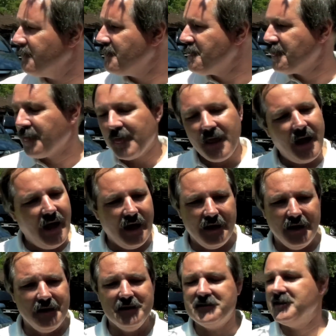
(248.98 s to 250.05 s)
And
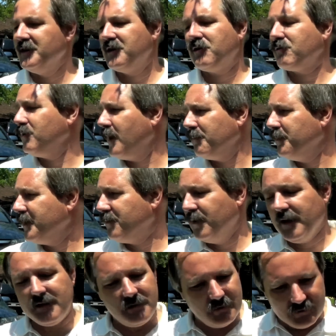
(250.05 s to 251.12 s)
it is incredibly
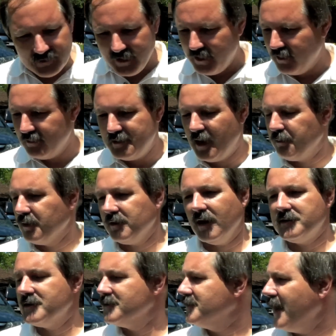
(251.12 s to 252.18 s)
quick. You know, double
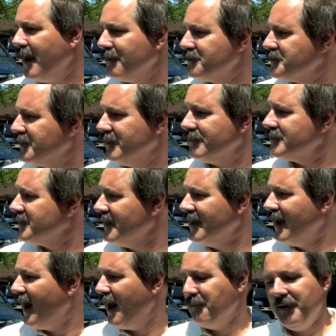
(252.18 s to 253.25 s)
clutches, downshifts.
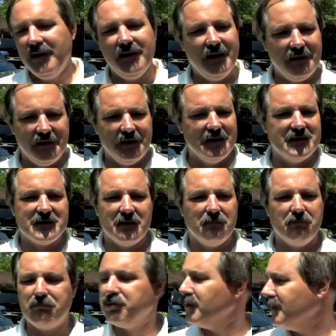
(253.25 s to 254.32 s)
I mean, it is
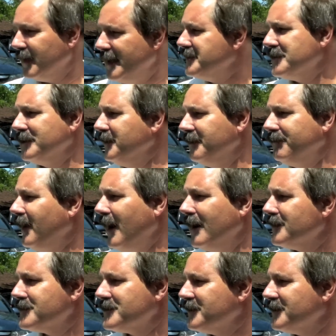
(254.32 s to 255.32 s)
blazingly fast.